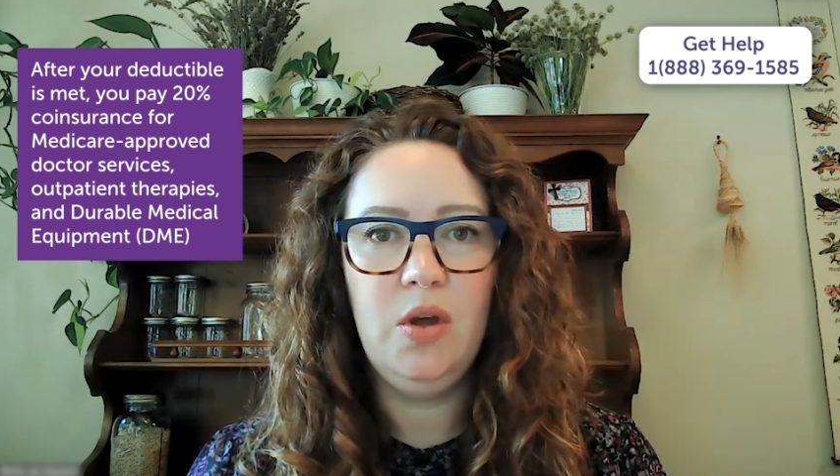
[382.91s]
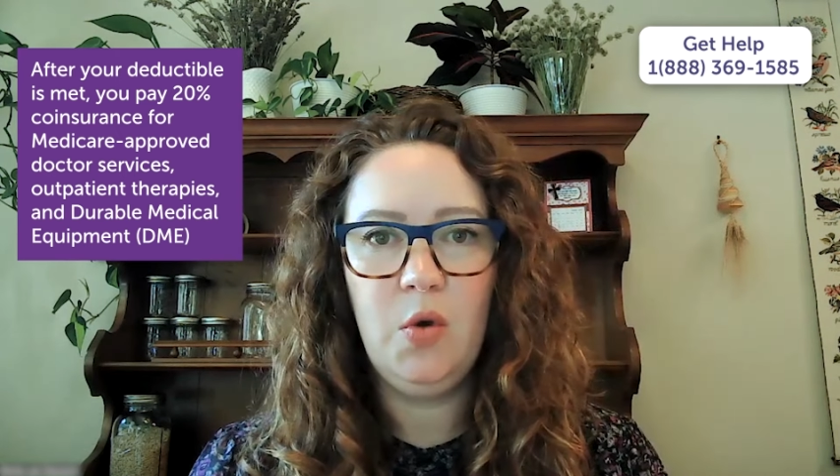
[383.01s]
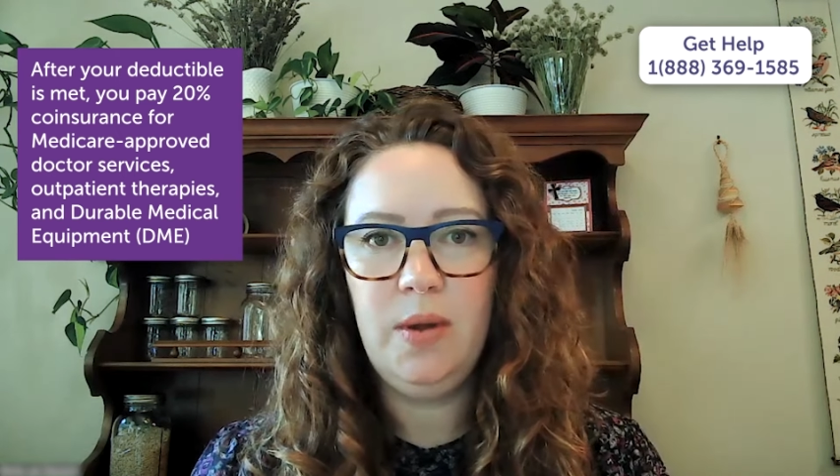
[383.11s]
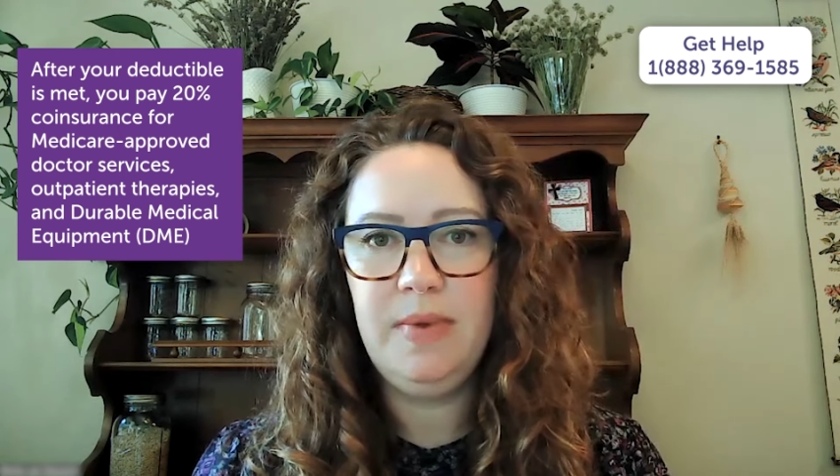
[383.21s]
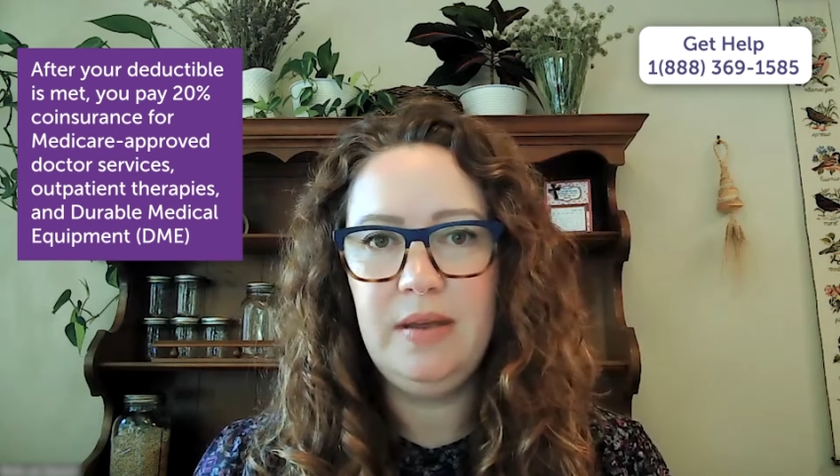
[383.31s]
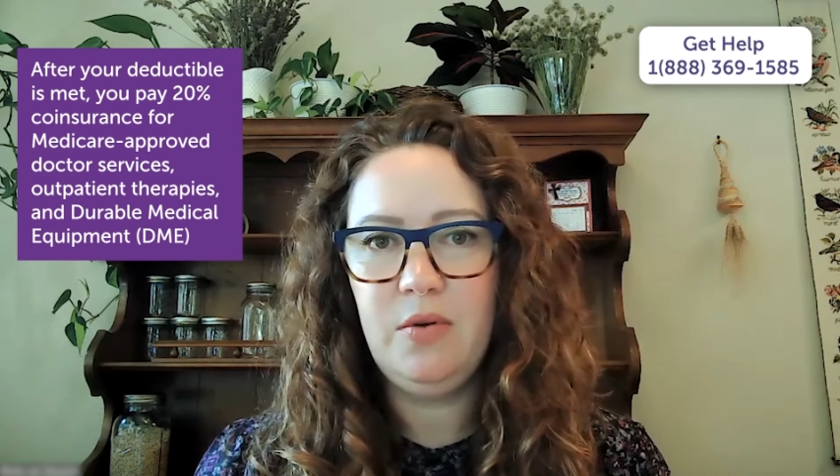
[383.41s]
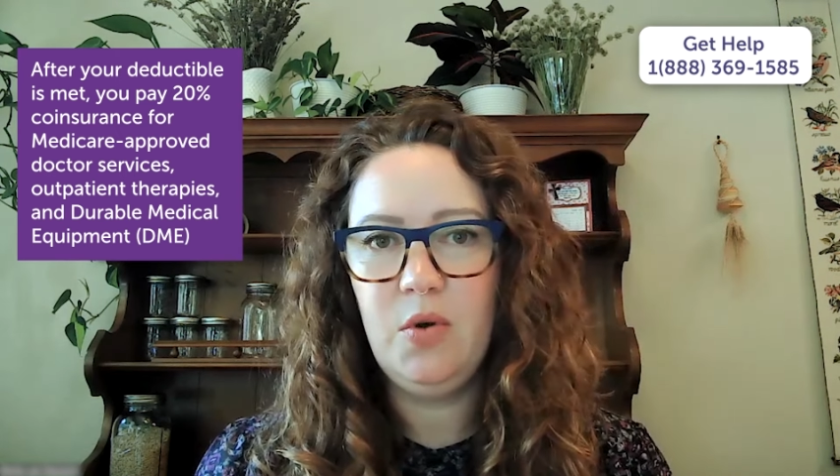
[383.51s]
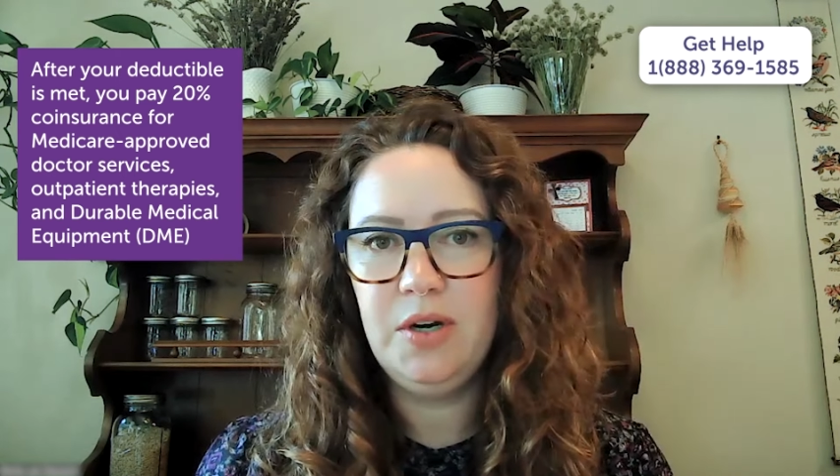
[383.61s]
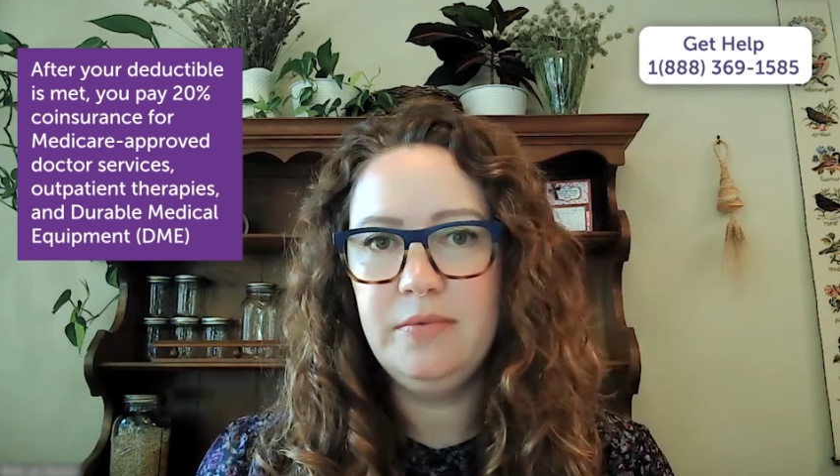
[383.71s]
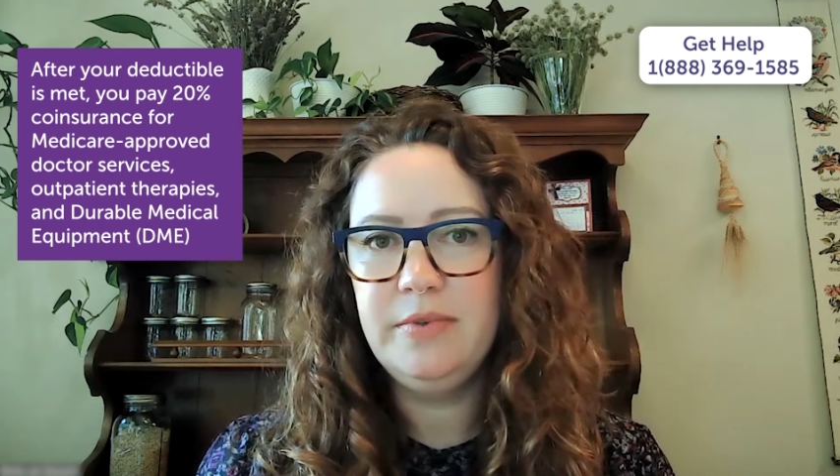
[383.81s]
equipment,
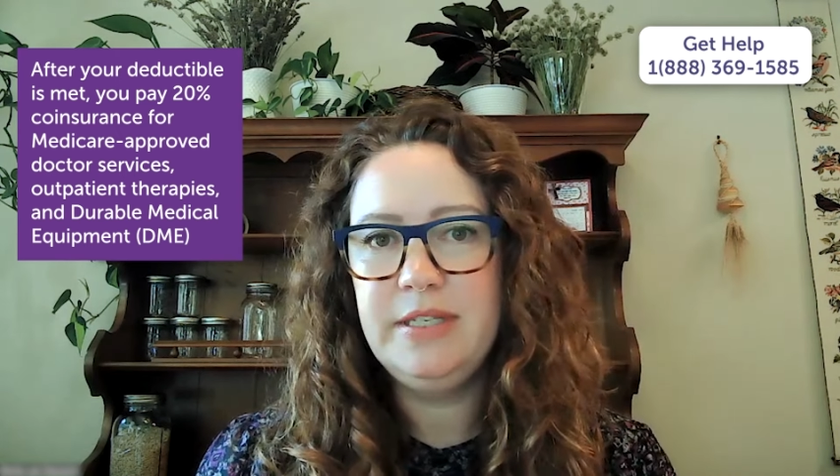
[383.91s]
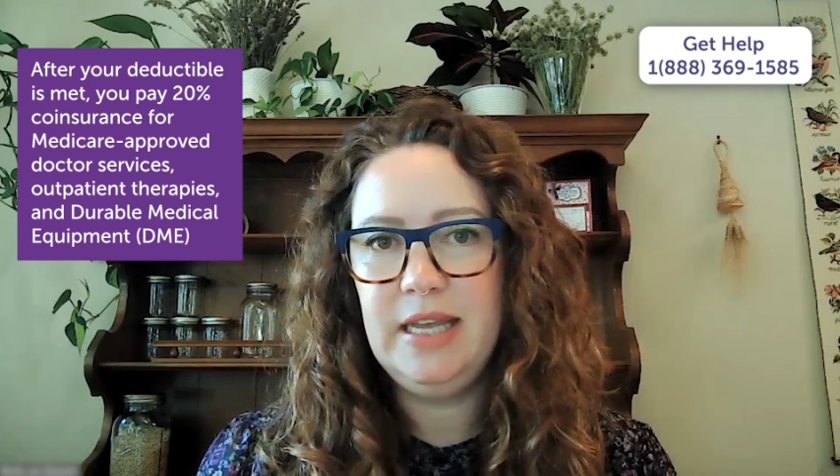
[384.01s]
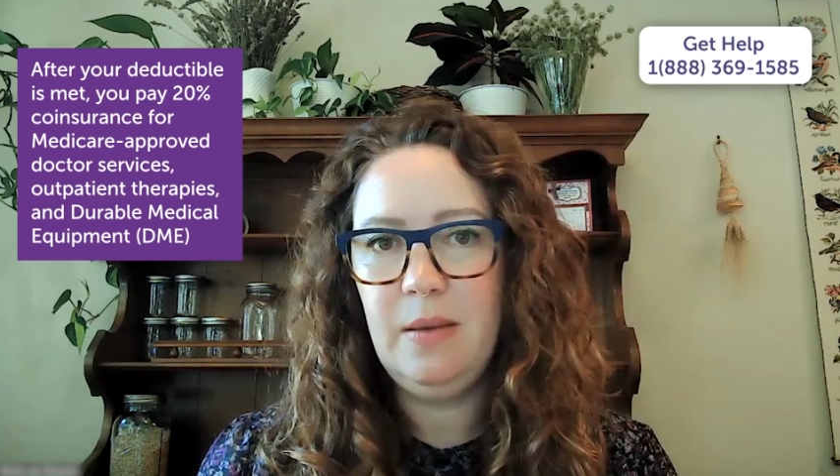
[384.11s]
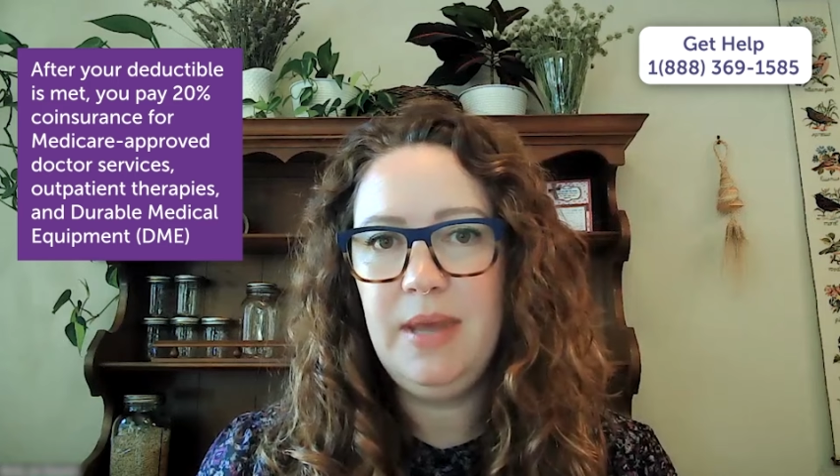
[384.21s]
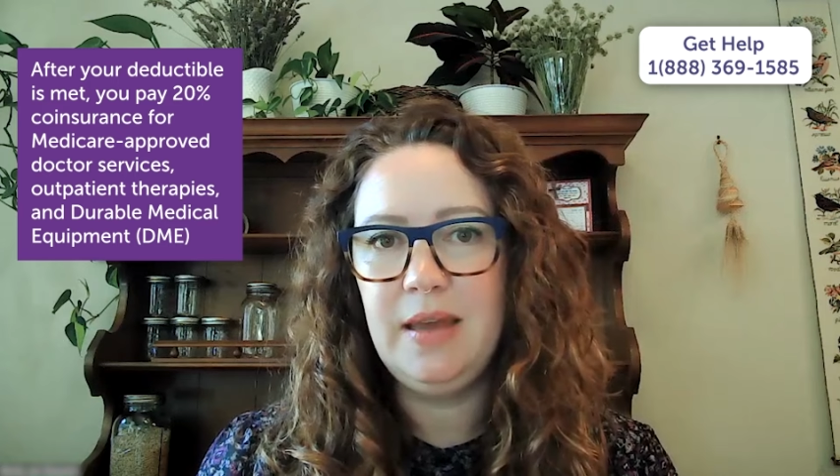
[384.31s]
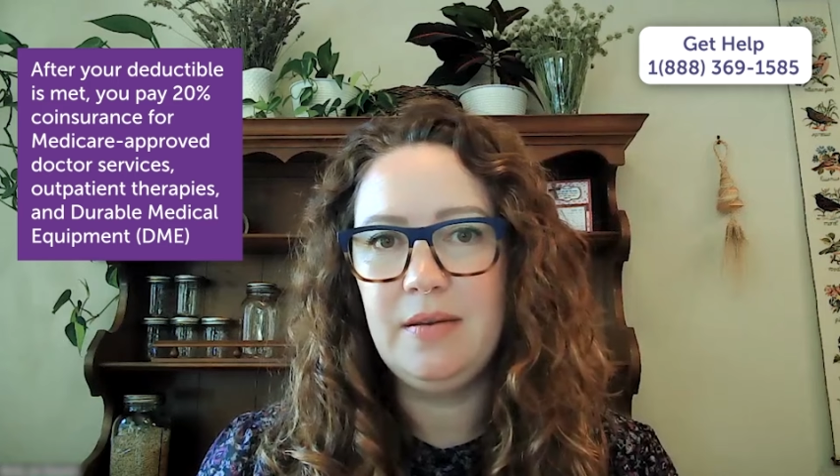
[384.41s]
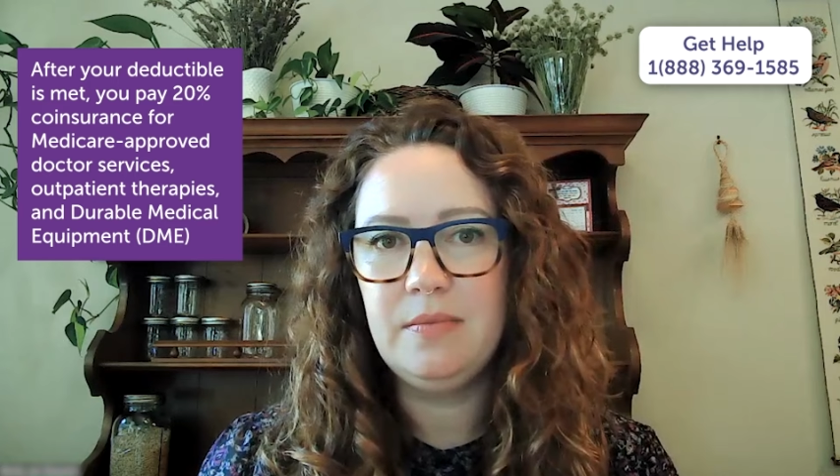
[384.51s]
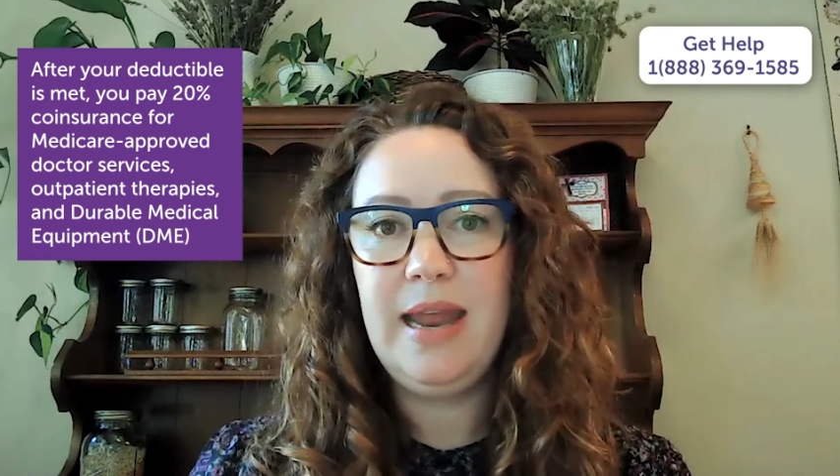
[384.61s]
or DME.